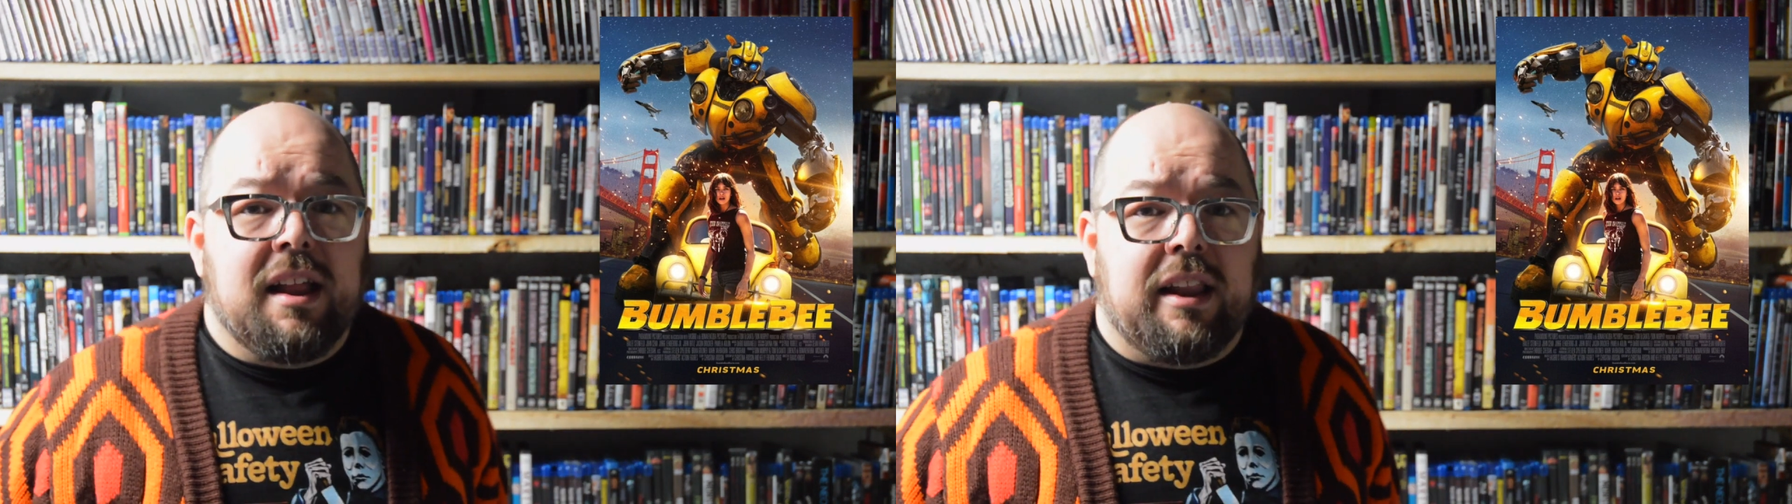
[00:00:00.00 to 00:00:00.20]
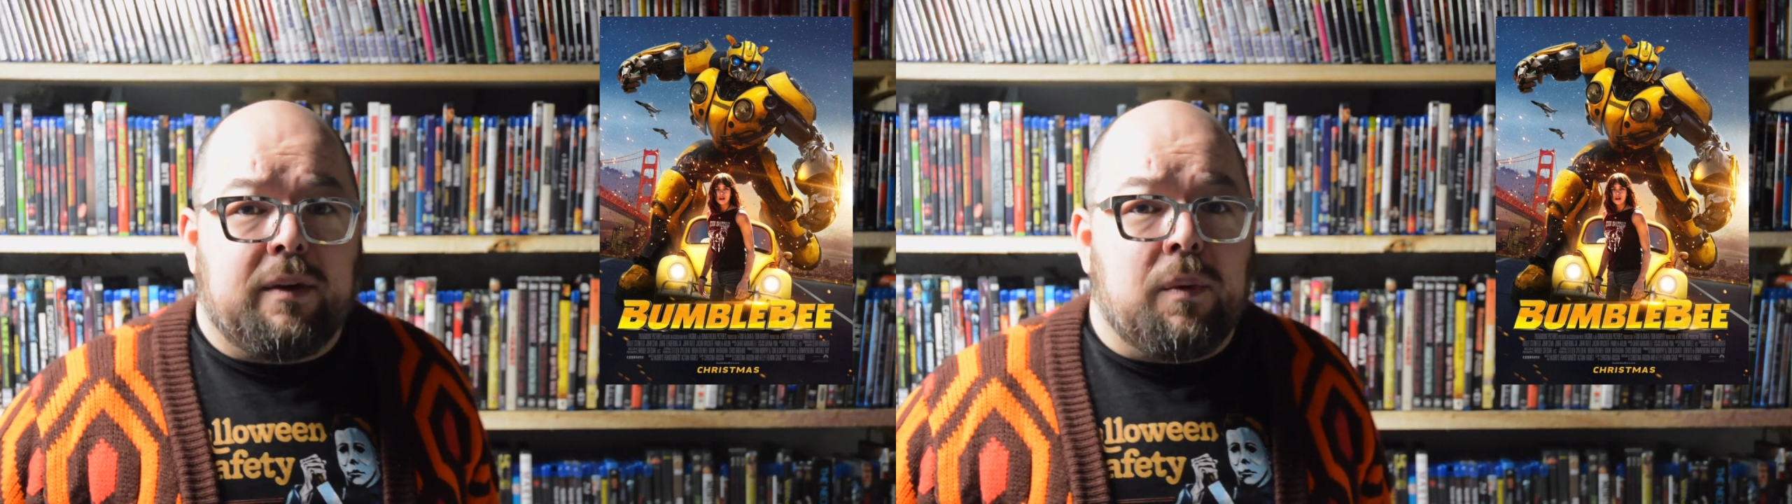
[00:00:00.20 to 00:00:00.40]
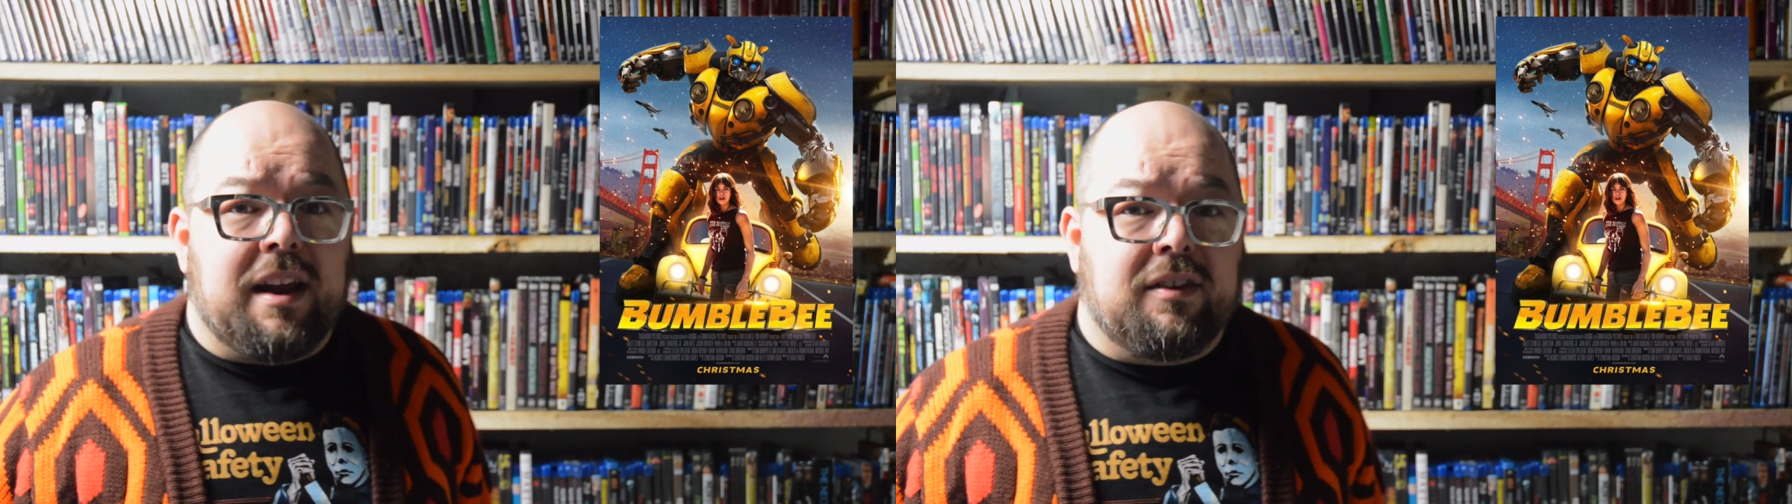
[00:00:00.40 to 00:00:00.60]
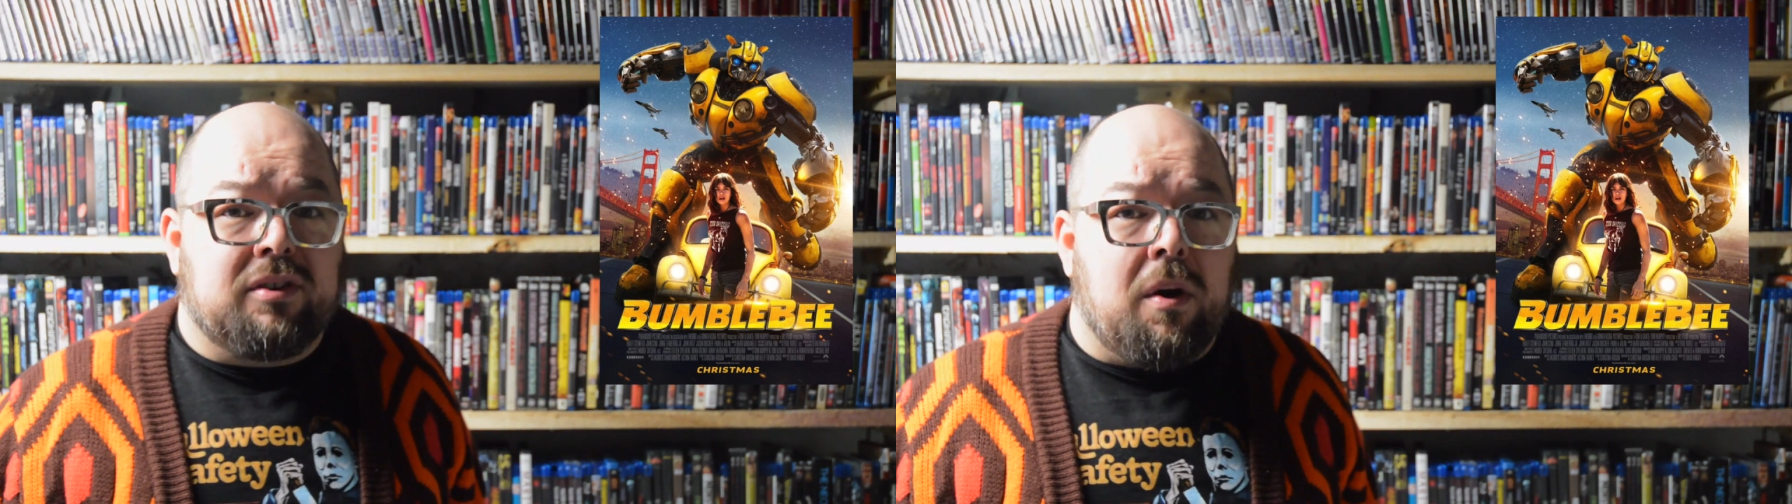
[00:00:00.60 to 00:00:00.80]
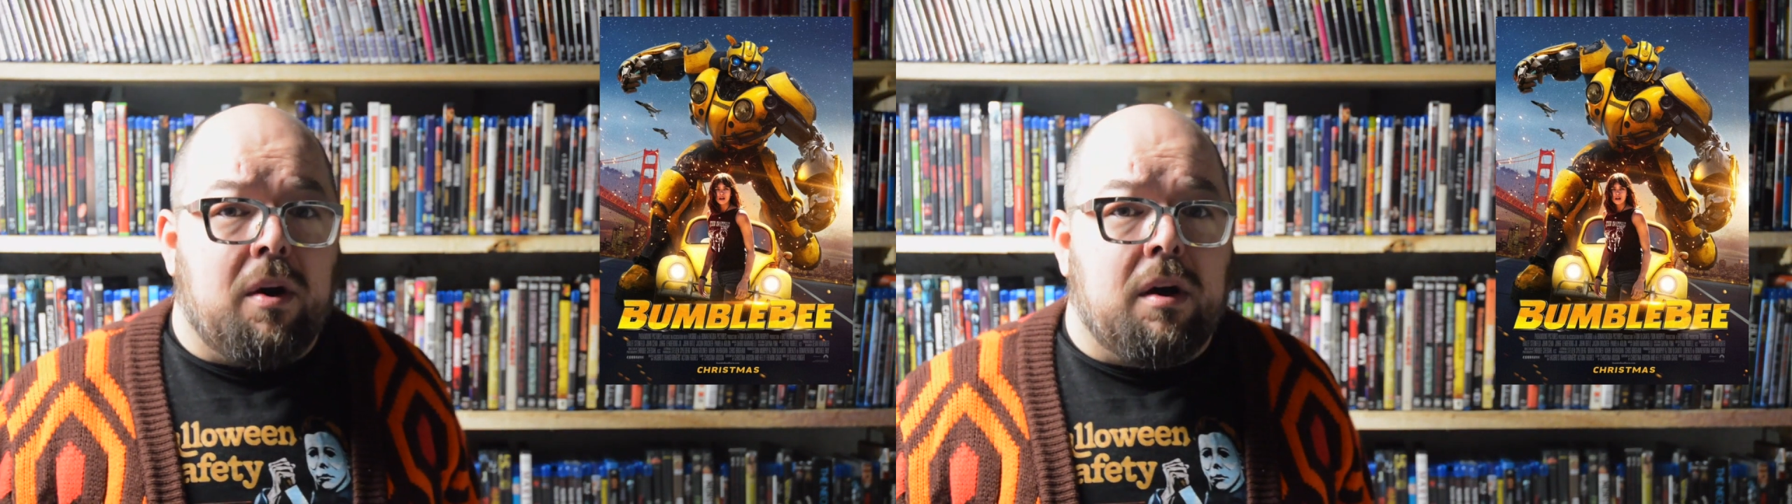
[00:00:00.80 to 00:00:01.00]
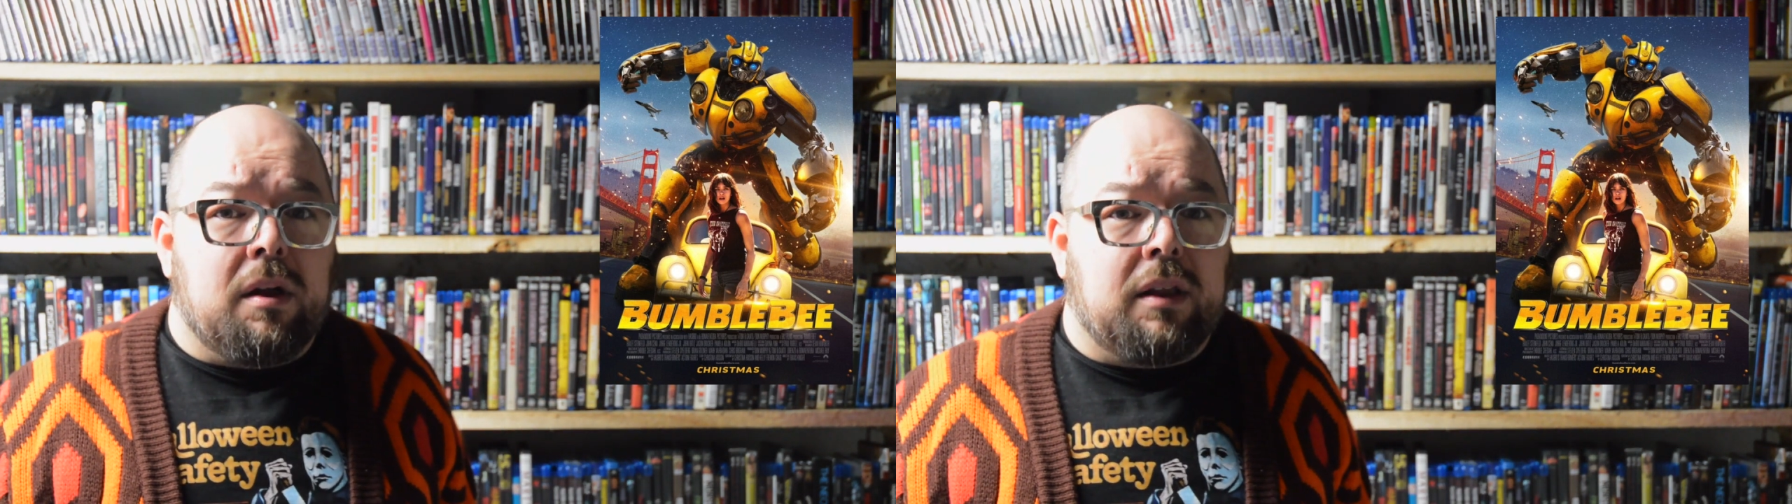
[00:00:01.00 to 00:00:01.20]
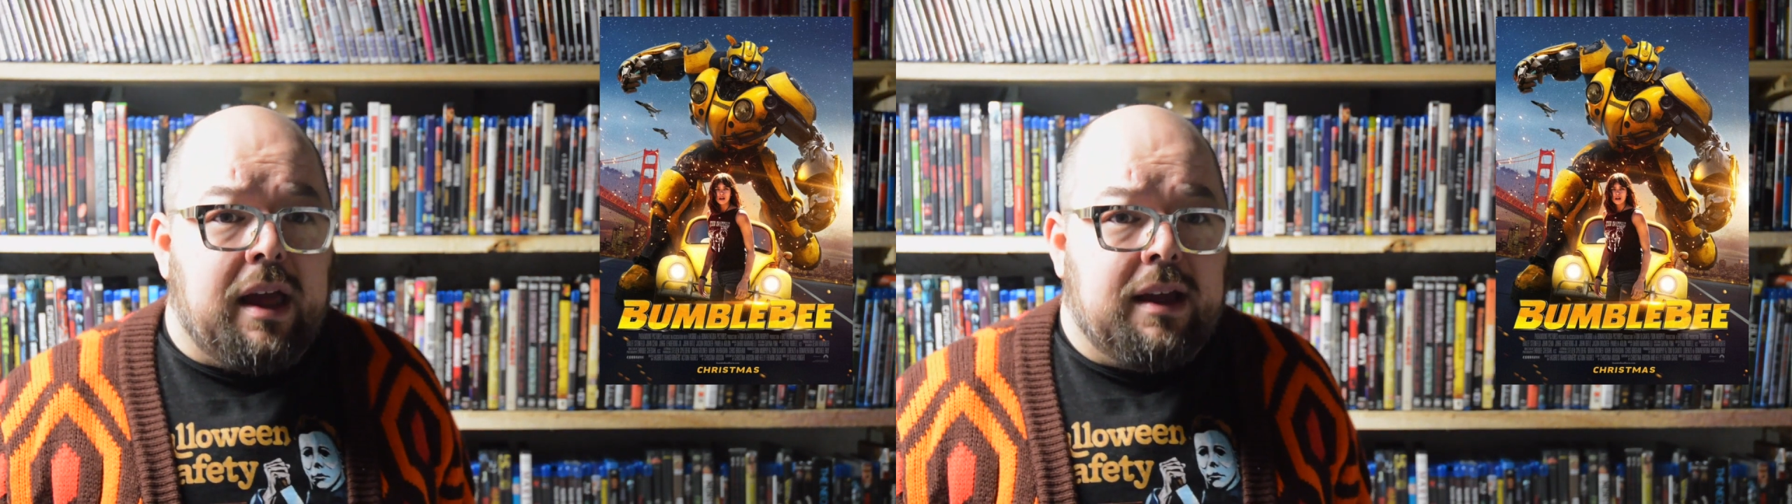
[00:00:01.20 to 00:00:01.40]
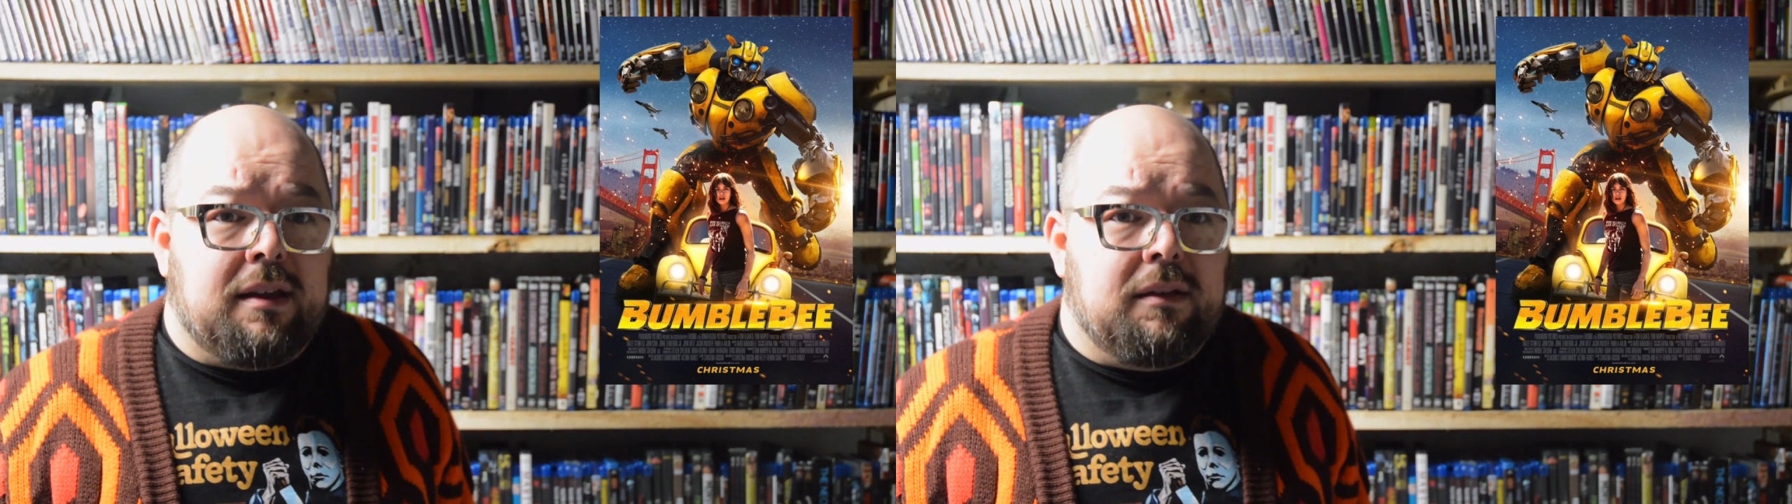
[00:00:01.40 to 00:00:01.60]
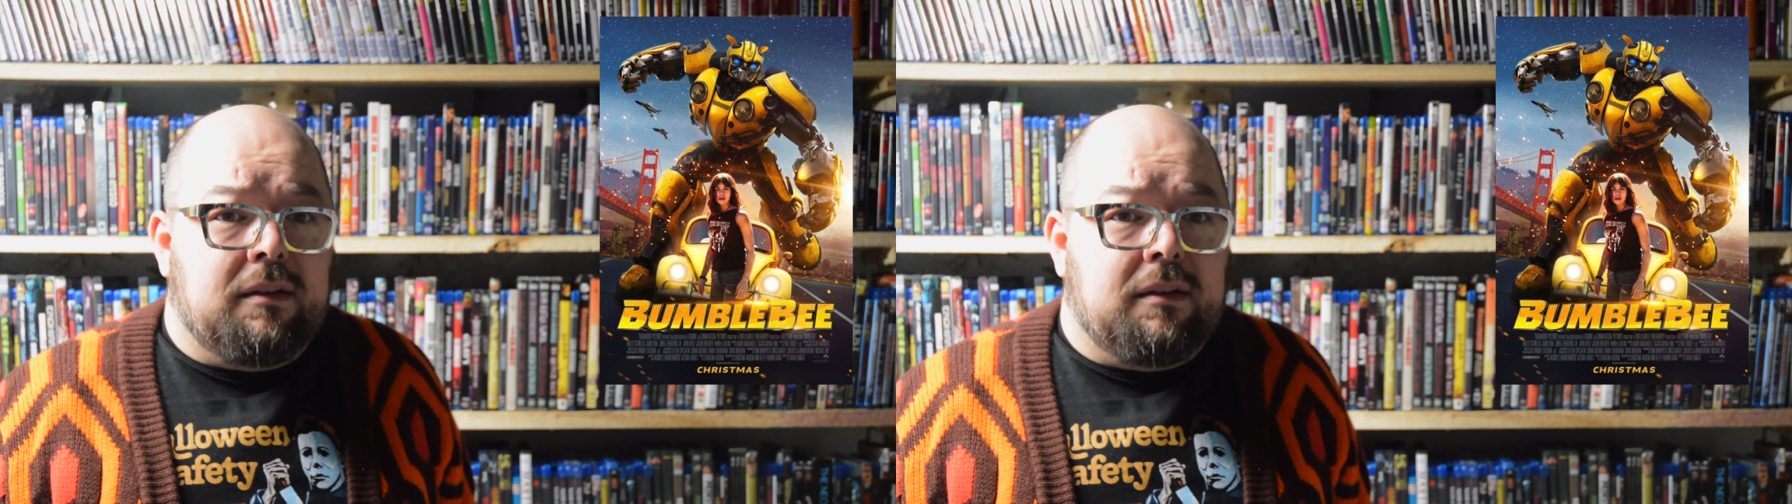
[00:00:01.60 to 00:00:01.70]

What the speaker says: Like when I saw like